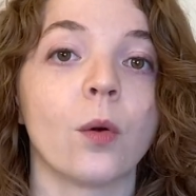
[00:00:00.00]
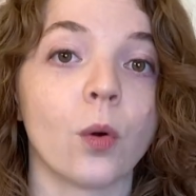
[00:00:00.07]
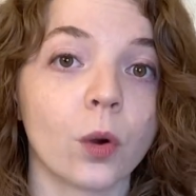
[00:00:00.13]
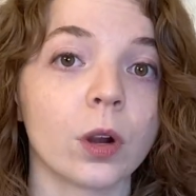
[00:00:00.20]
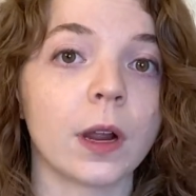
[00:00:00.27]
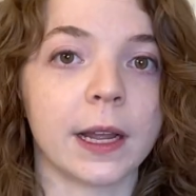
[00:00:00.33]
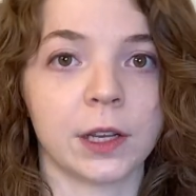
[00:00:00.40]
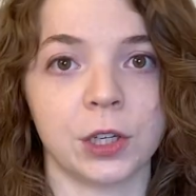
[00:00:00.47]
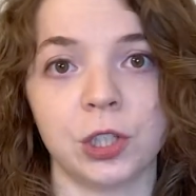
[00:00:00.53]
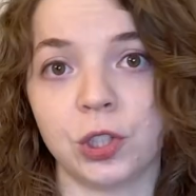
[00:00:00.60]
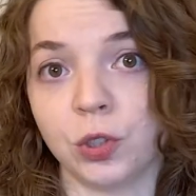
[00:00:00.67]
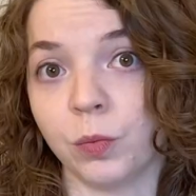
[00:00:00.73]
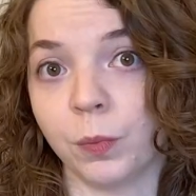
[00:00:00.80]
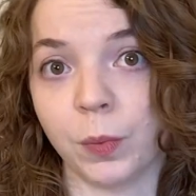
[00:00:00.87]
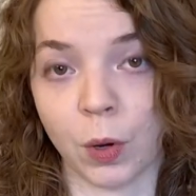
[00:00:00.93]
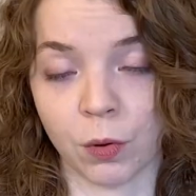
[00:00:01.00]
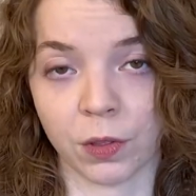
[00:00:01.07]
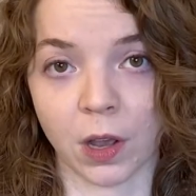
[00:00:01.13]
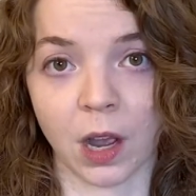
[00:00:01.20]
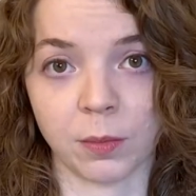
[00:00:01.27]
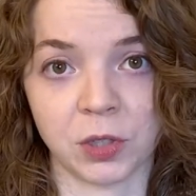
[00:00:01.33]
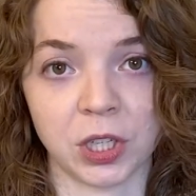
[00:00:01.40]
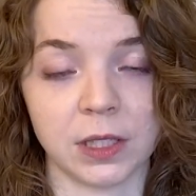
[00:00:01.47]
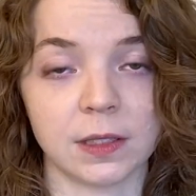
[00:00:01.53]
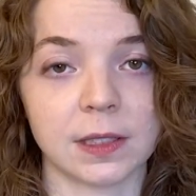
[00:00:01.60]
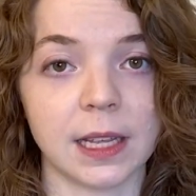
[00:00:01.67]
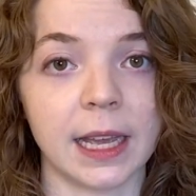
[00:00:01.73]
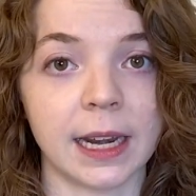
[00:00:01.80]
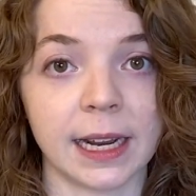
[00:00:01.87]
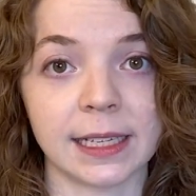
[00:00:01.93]
Or I could do both
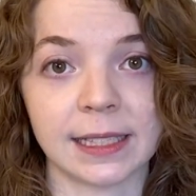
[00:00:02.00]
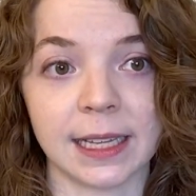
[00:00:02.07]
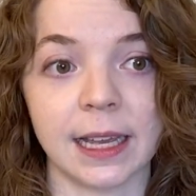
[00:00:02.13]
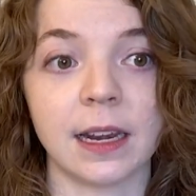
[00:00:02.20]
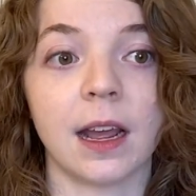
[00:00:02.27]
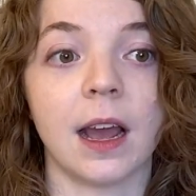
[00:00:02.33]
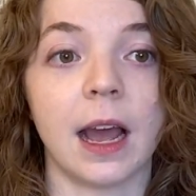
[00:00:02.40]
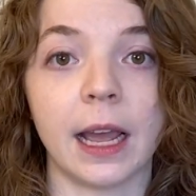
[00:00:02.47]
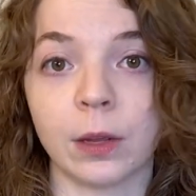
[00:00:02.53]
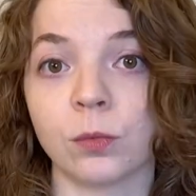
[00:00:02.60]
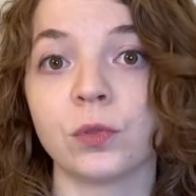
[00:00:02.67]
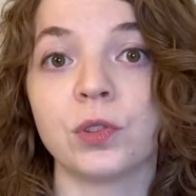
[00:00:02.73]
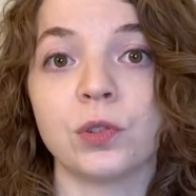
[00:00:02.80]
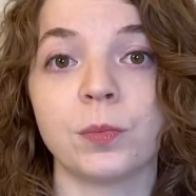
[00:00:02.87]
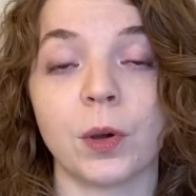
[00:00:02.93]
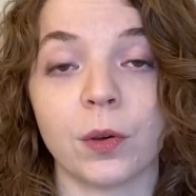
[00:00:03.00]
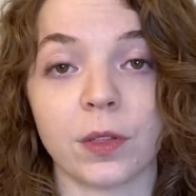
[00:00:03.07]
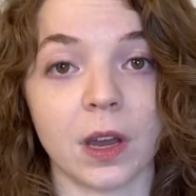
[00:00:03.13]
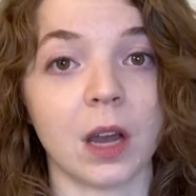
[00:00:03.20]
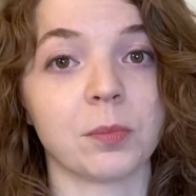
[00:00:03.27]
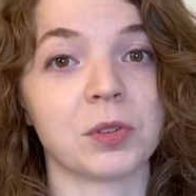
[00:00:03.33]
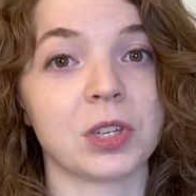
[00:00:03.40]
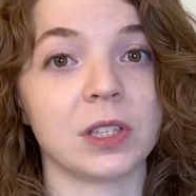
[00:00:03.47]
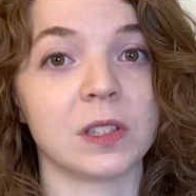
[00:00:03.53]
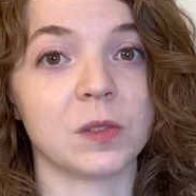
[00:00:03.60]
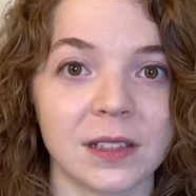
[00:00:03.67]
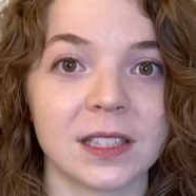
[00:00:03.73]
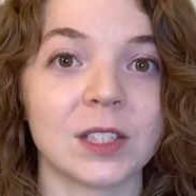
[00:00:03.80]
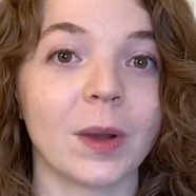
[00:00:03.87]
options. And I said, I will do both options.